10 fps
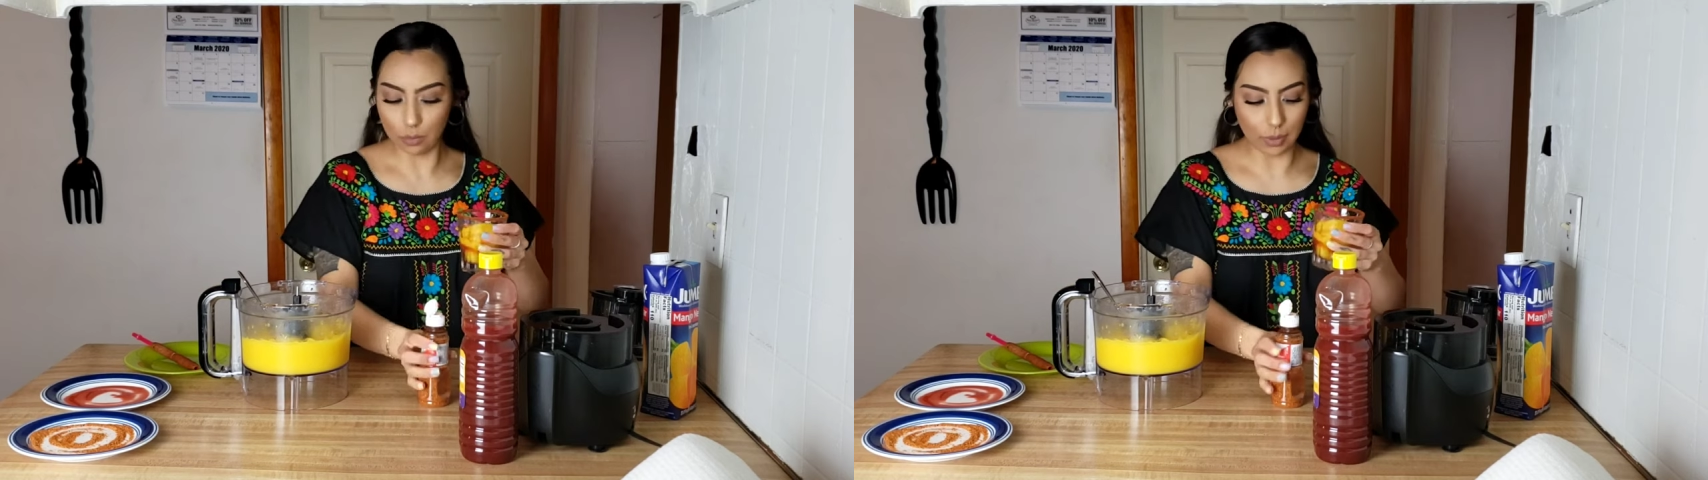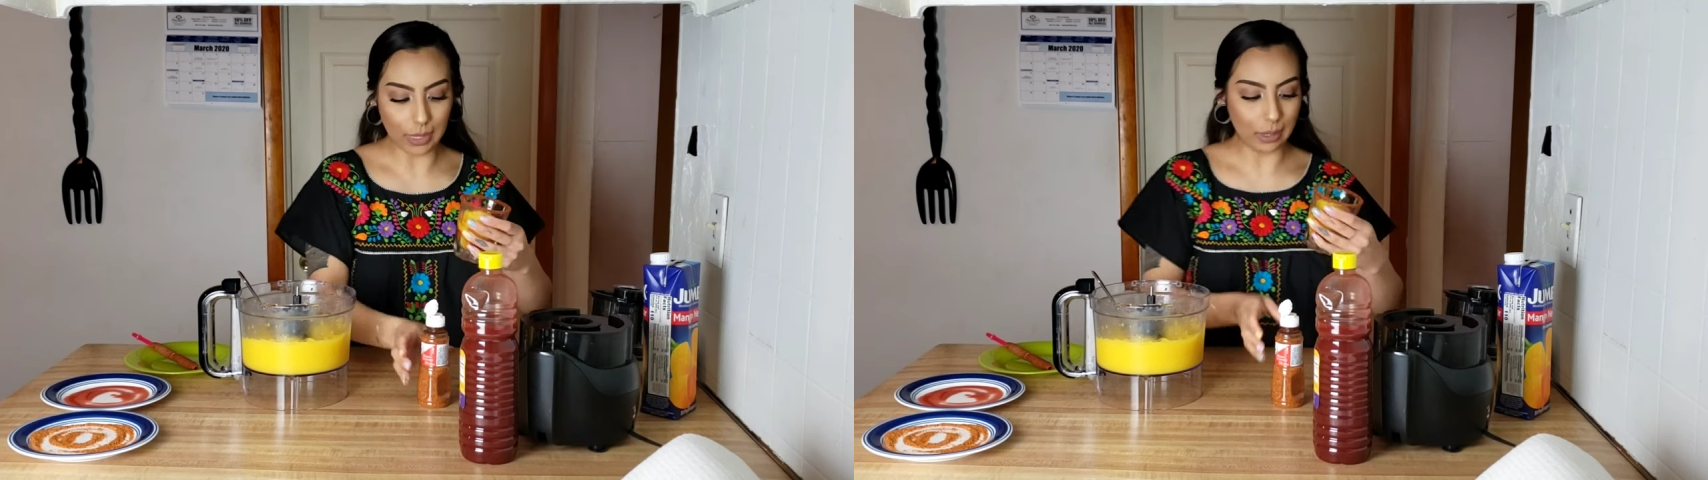
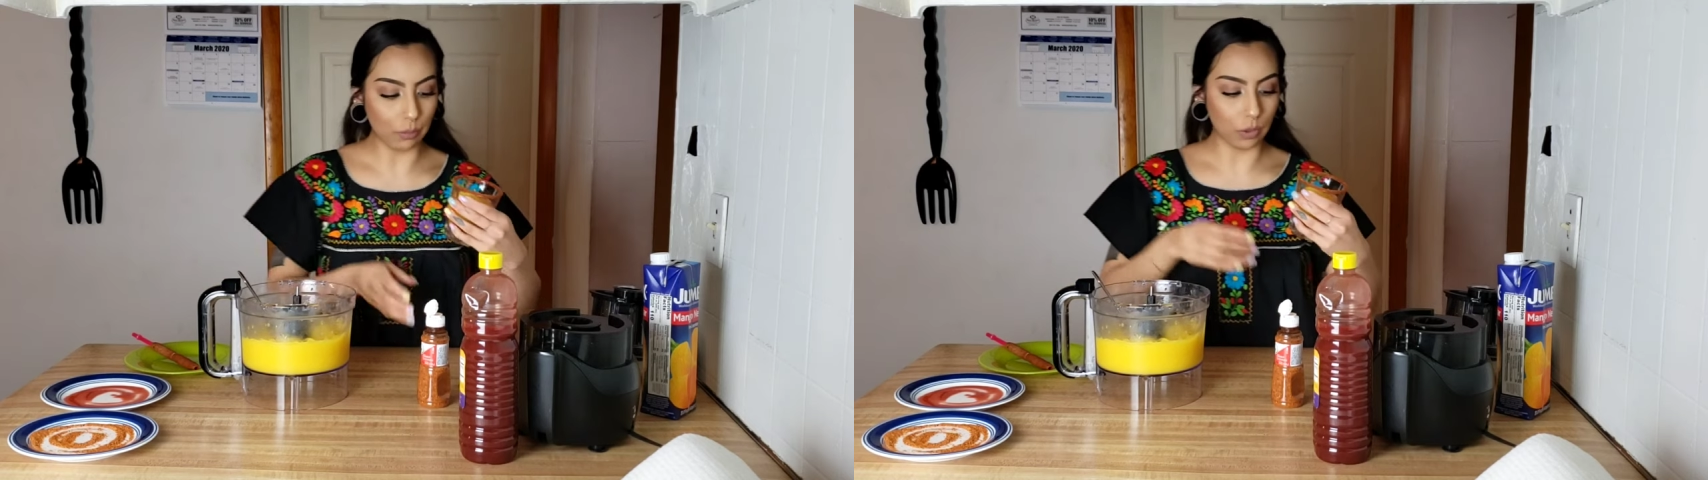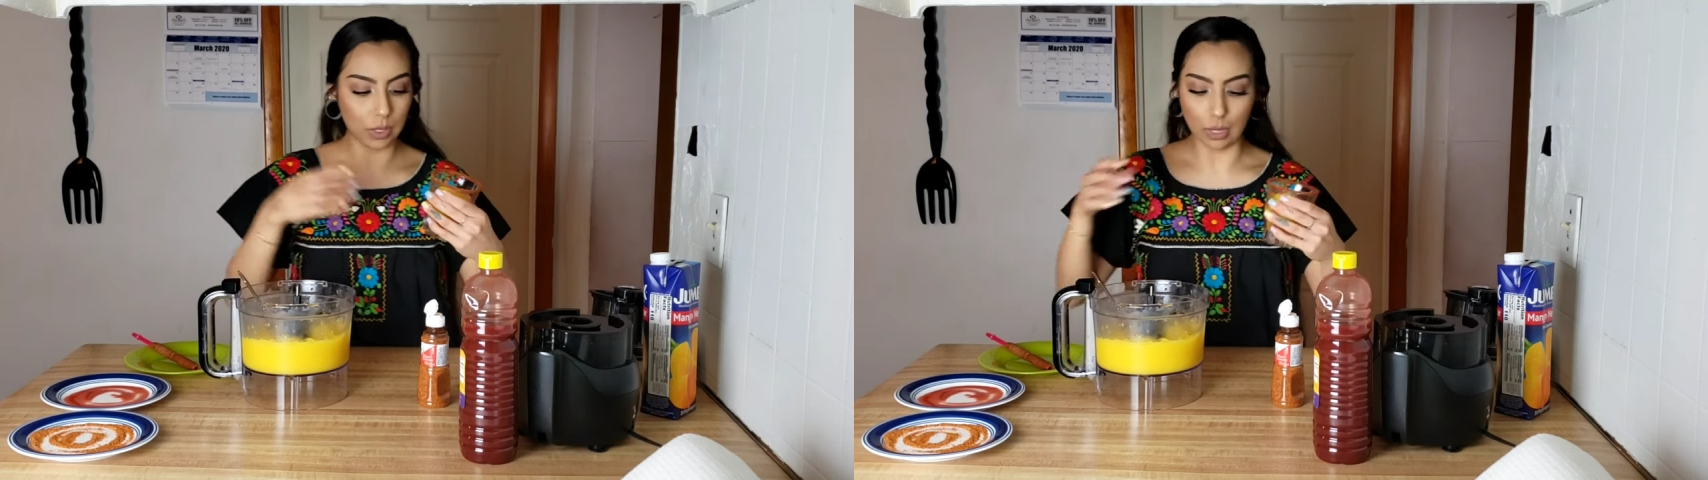You want to add
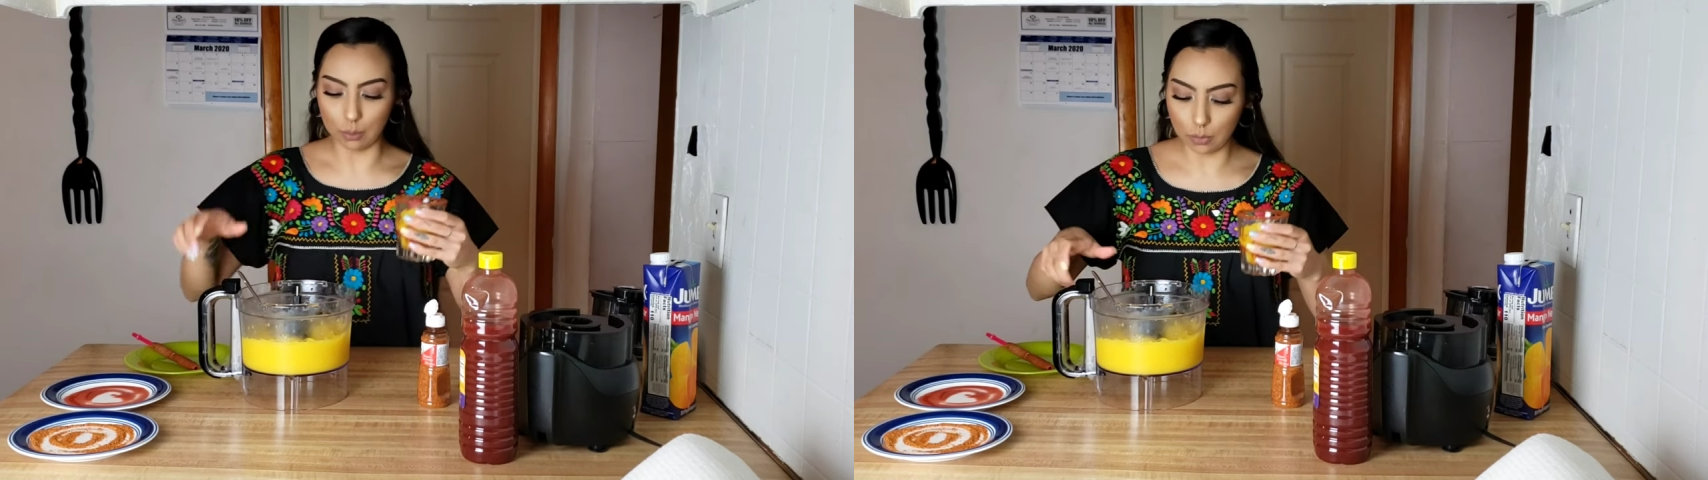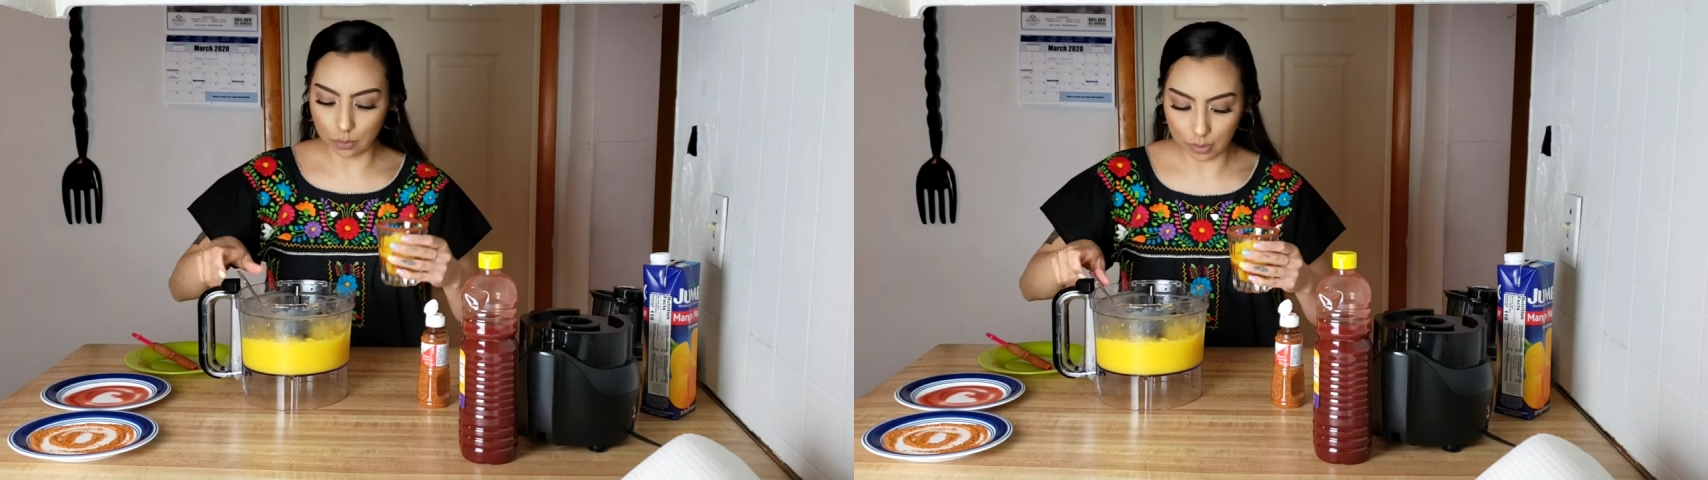more
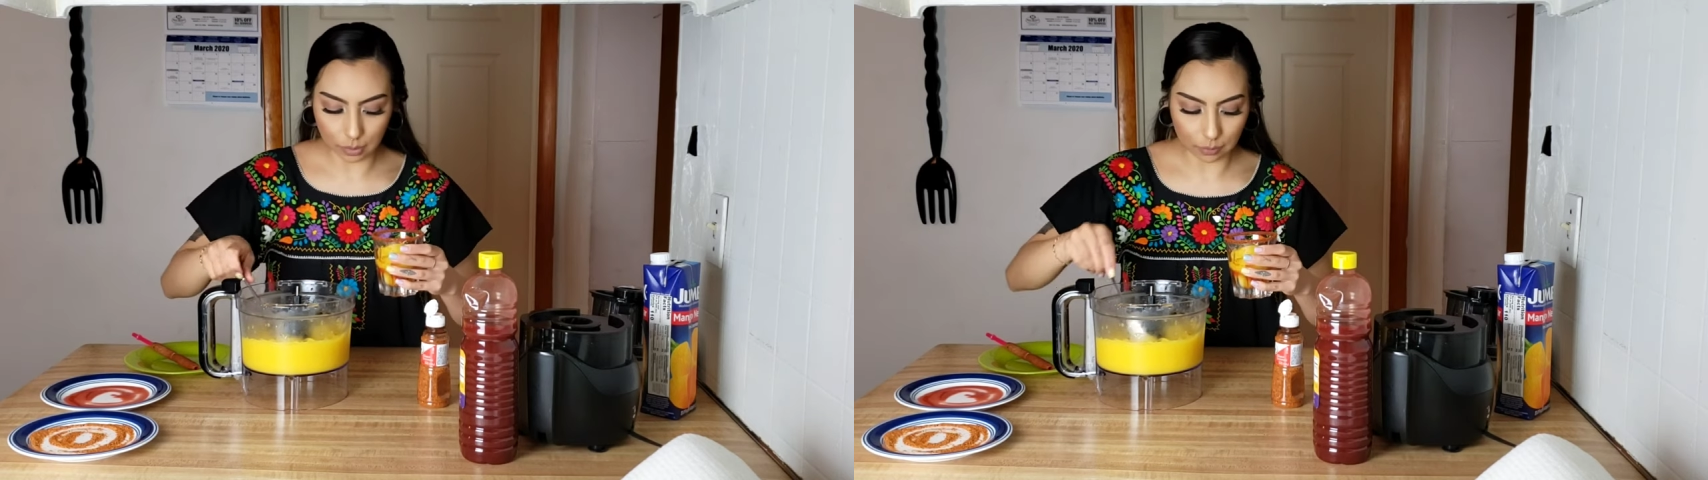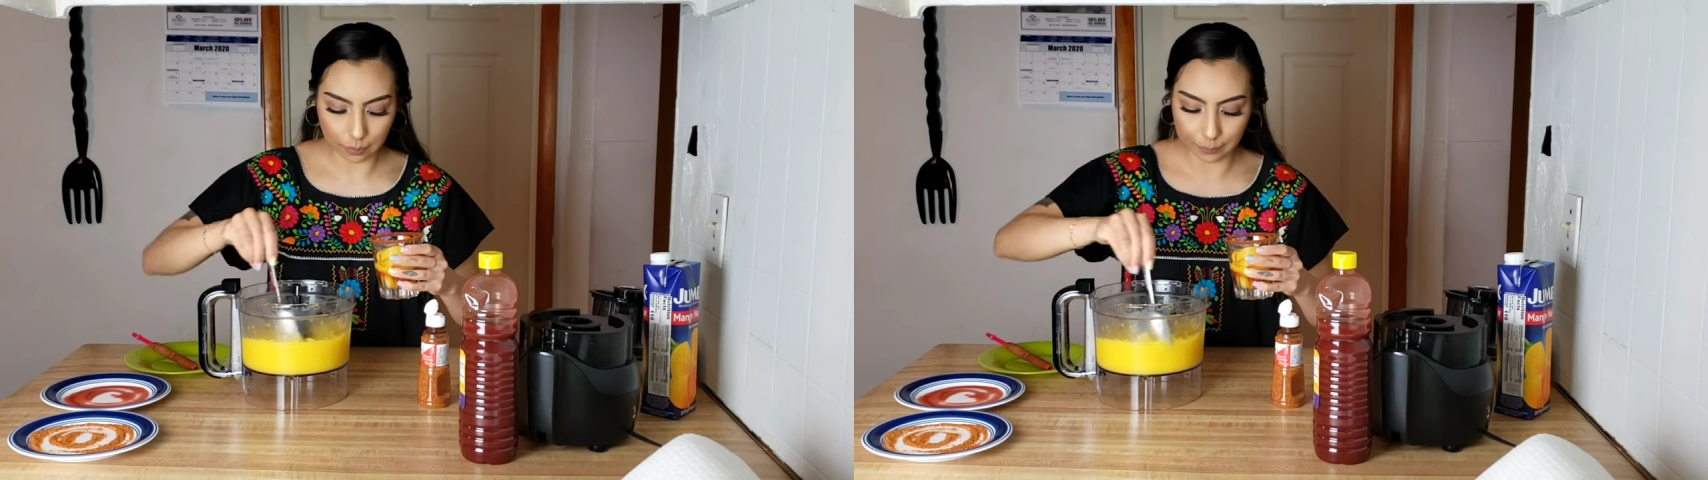chamoy.